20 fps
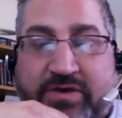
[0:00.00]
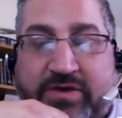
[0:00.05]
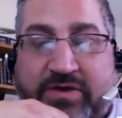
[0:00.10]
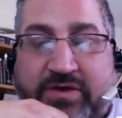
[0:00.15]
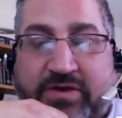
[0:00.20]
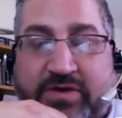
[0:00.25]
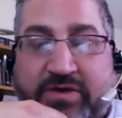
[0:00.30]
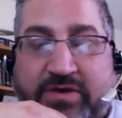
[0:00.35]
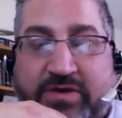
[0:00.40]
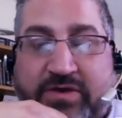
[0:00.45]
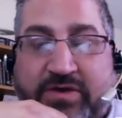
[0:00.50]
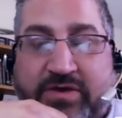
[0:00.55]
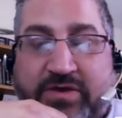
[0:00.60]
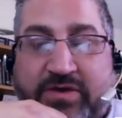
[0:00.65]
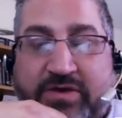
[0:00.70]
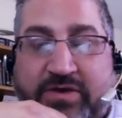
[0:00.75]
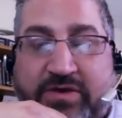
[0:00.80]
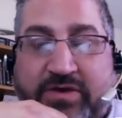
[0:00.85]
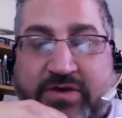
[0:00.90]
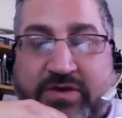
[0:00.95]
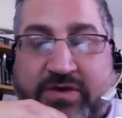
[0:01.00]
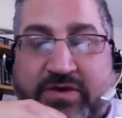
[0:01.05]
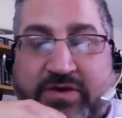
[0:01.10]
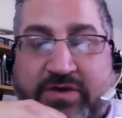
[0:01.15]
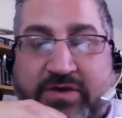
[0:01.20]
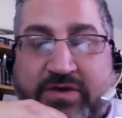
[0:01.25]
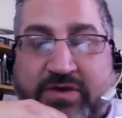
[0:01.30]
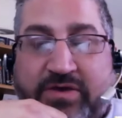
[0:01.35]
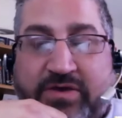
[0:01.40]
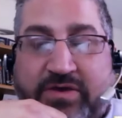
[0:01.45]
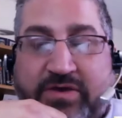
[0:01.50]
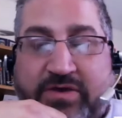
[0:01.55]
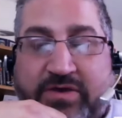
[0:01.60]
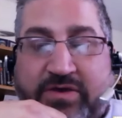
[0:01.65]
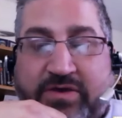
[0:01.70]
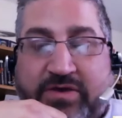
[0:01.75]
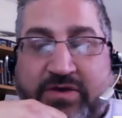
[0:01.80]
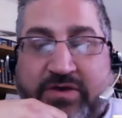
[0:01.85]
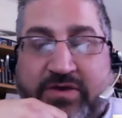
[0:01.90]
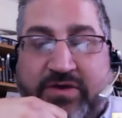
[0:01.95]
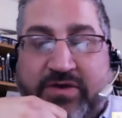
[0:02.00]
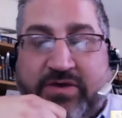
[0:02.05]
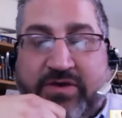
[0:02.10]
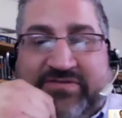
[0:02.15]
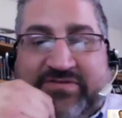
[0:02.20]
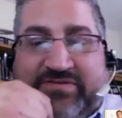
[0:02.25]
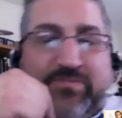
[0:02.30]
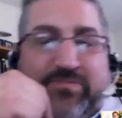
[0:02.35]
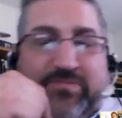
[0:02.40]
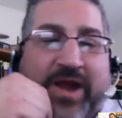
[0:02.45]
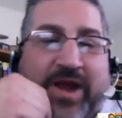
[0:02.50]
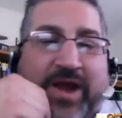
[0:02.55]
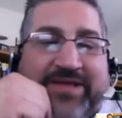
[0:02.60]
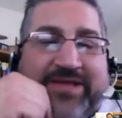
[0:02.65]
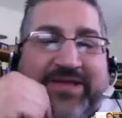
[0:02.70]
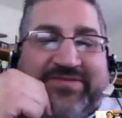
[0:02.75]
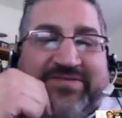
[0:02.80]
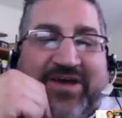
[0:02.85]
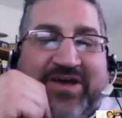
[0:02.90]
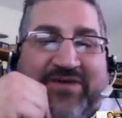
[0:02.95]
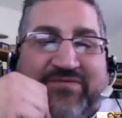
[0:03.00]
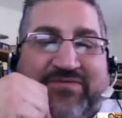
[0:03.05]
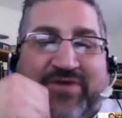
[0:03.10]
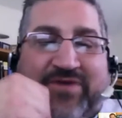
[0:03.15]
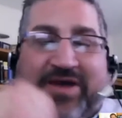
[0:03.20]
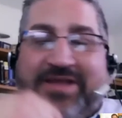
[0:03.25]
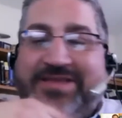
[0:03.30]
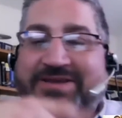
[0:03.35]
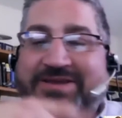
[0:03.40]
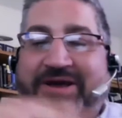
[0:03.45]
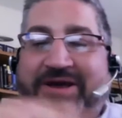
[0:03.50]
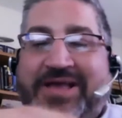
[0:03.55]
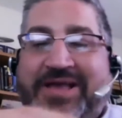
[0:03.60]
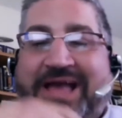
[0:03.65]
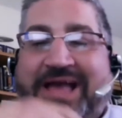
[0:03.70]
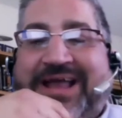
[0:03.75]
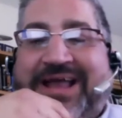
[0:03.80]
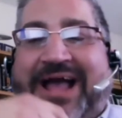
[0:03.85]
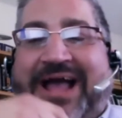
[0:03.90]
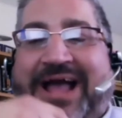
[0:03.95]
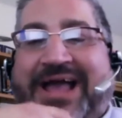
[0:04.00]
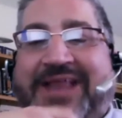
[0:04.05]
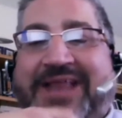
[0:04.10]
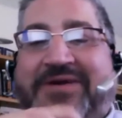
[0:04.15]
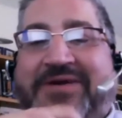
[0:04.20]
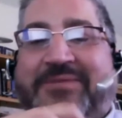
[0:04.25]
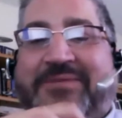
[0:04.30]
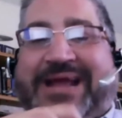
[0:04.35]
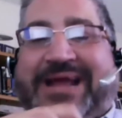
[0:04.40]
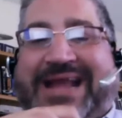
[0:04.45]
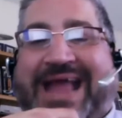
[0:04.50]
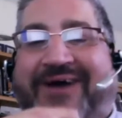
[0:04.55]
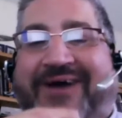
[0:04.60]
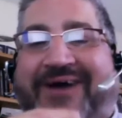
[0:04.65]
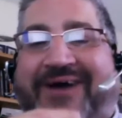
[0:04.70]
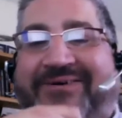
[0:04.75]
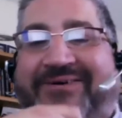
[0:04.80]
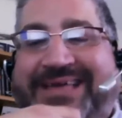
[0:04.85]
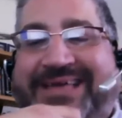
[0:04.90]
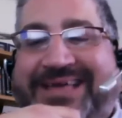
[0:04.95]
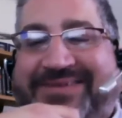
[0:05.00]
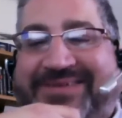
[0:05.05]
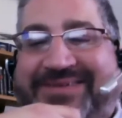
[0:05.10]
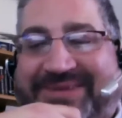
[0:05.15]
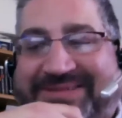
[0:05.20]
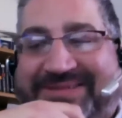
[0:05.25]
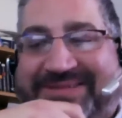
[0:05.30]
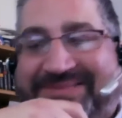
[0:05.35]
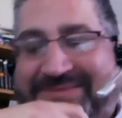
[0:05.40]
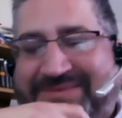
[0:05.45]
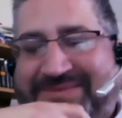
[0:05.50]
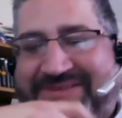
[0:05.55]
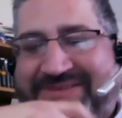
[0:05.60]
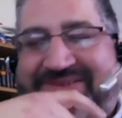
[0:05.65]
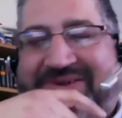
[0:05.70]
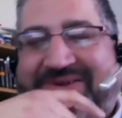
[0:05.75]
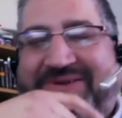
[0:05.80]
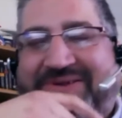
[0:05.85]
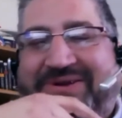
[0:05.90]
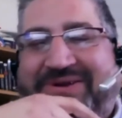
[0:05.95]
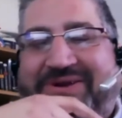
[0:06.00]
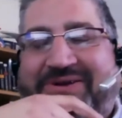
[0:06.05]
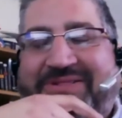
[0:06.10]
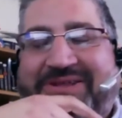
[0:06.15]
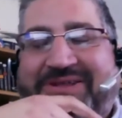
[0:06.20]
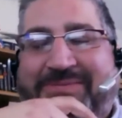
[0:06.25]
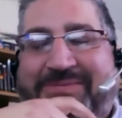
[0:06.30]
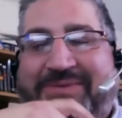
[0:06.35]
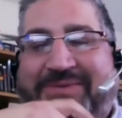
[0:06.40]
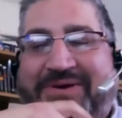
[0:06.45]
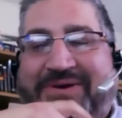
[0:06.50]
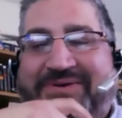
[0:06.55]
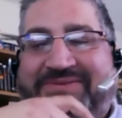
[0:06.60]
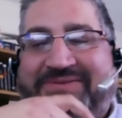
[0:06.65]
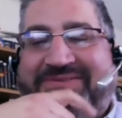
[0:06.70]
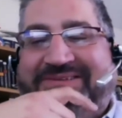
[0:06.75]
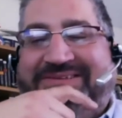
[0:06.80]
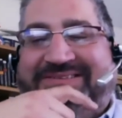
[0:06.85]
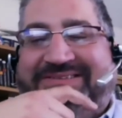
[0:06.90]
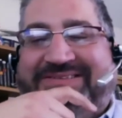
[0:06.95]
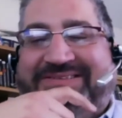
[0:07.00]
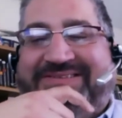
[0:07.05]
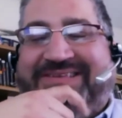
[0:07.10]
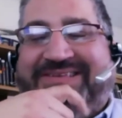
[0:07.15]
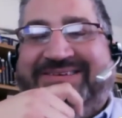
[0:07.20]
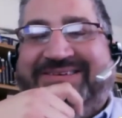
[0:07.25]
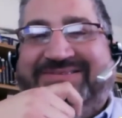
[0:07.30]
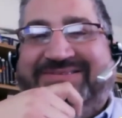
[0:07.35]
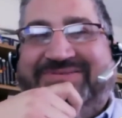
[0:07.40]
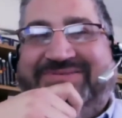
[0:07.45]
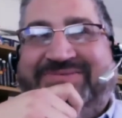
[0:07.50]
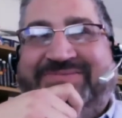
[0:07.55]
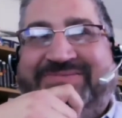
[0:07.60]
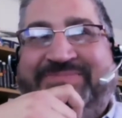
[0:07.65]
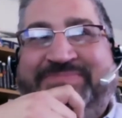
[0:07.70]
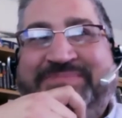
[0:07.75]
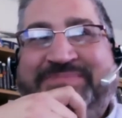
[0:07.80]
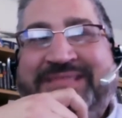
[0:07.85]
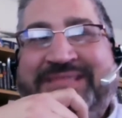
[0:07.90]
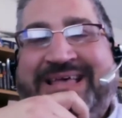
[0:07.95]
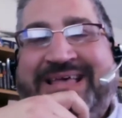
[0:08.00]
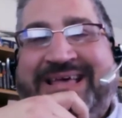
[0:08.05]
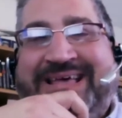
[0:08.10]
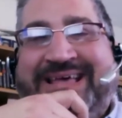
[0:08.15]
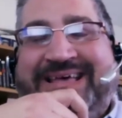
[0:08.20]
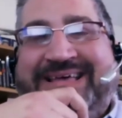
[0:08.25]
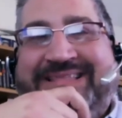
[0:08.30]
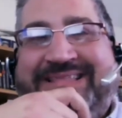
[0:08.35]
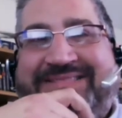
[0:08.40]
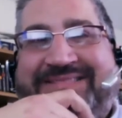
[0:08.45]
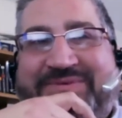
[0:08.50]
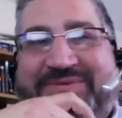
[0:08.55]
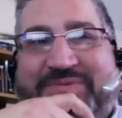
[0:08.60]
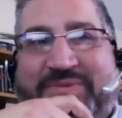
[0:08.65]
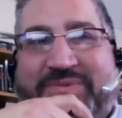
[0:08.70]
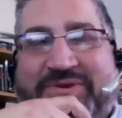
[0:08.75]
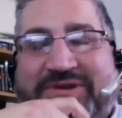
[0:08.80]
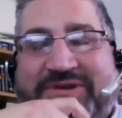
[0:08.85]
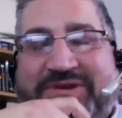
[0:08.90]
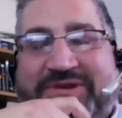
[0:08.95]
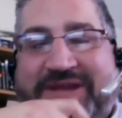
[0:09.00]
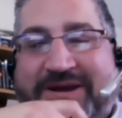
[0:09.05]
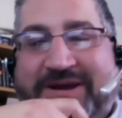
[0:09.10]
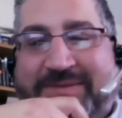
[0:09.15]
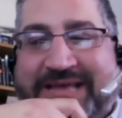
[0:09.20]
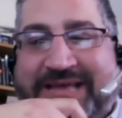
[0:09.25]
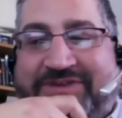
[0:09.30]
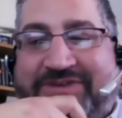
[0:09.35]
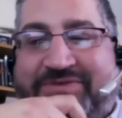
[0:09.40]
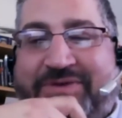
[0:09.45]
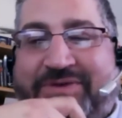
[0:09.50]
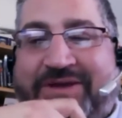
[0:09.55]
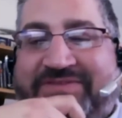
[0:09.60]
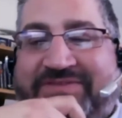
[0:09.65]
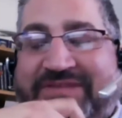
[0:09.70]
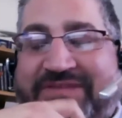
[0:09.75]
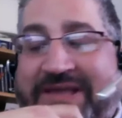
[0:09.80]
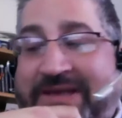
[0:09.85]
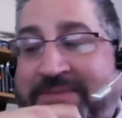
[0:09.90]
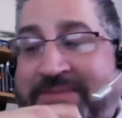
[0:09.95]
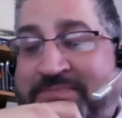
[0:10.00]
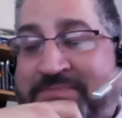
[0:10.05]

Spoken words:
and I just started writing stuff. I kind of go back now and read some of those earlier posts, and it's just like, ooh, those weren't terribly interesting.